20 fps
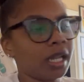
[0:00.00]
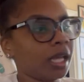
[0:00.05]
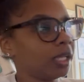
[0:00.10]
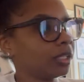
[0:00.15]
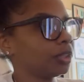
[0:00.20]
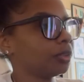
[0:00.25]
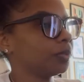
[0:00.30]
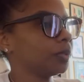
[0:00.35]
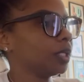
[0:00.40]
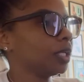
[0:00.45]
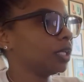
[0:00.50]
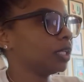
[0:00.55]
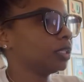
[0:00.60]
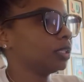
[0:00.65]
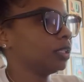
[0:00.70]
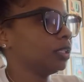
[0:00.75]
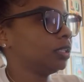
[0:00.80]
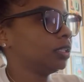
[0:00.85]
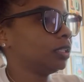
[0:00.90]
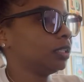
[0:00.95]
like
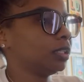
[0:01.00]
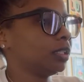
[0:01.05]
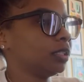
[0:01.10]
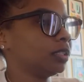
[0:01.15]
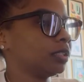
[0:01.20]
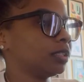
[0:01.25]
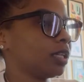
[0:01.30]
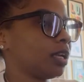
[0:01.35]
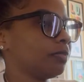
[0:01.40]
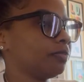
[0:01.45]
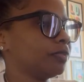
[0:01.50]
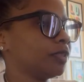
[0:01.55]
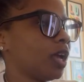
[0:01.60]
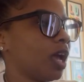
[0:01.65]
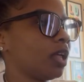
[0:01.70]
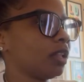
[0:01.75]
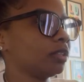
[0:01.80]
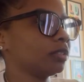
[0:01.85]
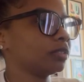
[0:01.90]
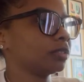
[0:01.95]
300 and some
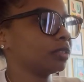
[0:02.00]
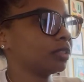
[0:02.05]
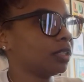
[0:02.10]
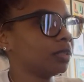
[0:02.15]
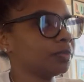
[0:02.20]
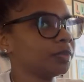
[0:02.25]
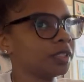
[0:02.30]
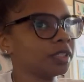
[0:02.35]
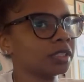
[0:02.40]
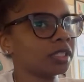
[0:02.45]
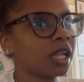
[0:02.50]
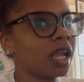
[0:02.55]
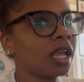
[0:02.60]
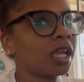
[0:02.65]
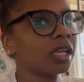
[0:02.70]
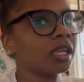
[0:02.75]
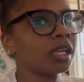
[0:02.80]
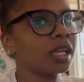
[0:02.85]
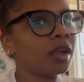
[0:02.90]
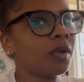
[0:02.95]
dollars and i'm just
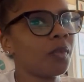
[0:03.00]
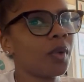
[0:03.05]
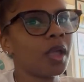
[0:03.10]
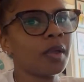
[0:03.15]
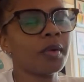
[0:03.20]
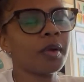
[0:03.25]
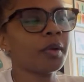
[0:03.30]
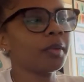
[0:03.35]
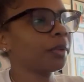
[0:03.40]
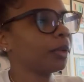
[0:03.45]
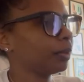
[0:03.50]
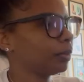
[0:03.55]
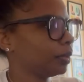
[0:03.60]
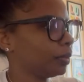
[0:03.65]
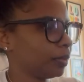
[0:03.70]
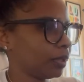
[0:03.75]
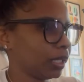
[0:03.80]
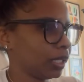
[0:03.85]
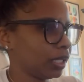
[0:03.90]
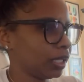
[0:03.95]
like wait wait wait
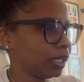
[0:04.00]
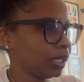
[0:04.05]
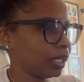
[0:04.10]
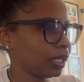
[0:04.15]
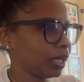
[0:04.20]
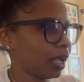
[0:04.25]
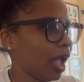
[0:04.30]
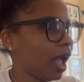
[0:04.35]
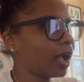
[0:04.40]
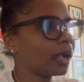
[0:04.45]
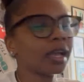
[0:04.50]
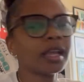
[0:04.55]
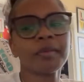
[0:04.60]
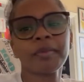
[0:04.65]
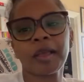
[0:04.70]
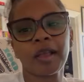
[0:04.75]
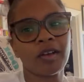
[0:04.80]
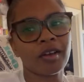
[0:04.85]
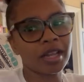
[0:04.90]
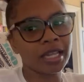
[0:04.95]
wait i gotta
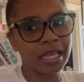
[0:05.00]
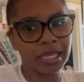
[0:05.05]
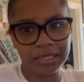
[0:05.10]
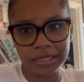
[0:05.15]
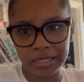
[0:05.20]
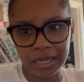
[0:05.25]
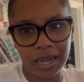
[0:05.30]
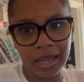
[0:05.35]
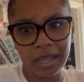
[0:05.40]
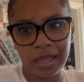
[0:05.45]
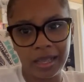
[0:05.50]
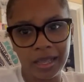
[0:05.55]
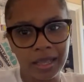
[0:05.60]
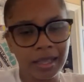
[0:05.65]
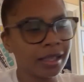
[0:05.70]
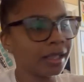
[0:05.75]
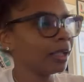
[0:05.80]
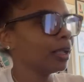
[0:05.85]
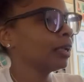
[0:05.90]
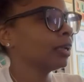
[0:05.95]
pay all that today
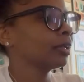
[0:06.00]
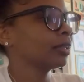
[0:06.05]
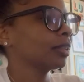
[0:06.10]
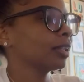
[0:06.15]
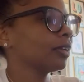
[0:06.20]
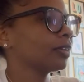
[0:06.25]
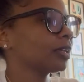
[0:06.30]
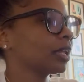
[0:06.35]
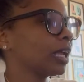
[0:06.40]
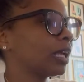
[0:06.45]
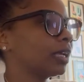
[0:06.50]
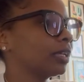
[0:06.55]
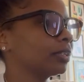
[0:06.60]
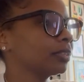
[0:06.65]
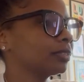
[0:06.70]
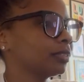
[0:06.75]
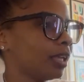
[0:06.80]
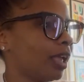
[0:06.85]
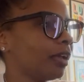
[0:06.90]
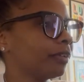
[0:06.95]
they were like
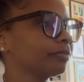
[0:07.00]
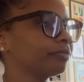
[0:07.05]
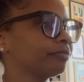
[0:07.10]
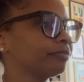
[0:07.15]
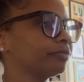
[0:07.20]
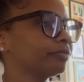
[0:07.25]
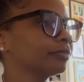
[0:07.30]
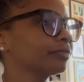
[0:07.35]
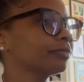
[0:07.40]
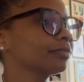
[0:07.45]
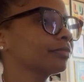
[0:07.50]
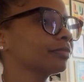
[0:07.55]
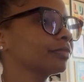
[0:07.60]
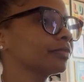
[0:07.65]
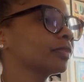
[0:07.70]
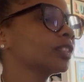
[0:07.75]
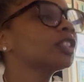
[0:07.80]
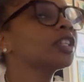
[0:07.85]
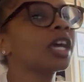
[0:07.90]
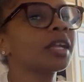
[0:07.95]
yeah
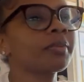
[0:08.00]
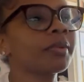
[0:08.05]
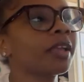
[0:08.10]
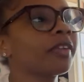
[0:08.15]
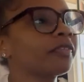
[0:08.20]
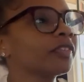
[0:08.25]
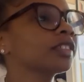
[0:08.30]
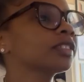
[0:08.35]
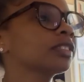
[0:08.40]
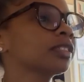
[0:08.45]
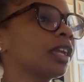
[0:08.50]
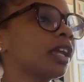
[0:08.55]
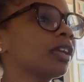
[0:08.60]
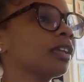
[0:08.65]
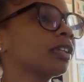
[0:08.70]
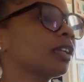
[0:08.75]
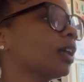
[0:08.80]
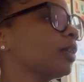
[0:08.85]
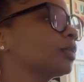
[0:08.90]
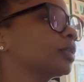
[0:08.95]
you gotta pay in full
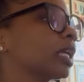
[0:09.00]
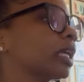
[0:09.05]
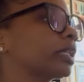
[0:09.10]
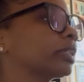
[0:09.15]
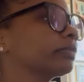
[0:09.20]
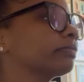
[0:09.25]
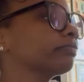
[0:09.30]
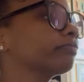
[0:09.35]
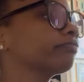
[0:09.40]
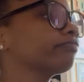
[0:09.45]
today and i was like